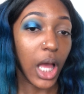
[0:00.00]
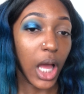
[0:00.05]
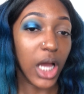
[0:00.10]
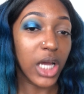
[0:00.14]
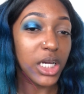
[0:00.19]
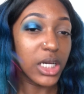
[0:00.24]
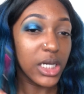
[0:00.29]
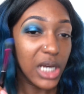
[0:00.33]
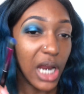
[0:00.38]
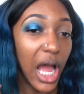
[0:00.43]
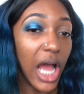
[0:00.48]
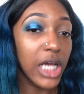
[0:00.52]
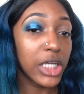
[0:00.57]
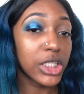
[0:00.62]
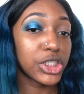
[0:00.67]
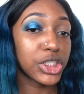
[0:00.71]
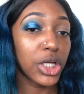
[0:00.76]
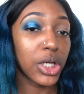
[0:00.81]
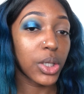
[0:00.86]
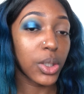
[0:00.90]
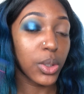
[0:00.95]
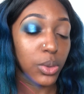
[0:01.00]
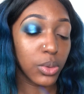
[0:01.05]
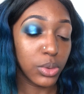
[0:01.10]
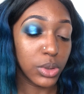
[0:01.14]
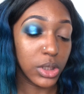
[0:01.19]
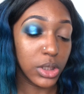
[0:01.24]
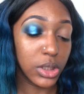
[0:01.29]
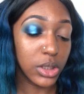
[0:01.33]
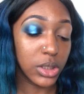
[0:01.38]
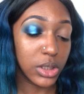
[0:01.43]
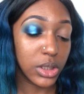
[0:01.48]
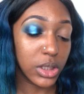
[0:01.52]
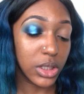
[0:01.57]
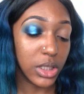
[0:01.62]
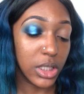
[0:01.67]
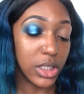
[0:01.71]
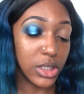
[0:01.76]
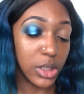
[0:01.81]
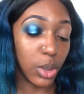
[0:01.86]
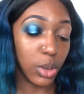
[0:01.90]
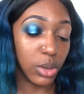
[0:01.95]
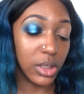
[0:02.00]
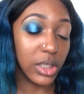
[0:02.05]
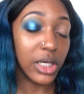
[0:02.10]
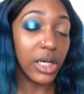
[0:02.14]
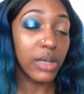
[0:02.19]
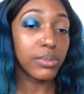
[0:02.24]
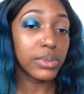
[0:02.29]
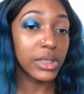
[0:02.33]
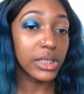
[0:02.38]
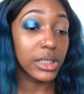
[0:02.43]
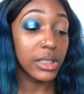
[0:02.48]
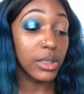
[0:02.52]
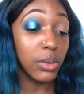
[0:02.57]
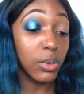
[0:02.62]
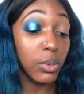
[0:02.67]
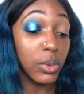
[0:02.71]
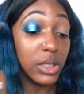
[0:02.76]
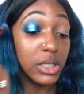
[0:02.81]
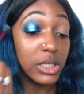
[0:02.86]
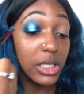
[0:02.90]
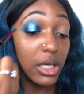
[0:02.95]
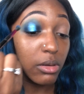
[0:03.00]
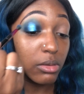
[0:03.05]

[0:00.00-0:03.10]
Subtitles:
a good eyeshadow look is only completed once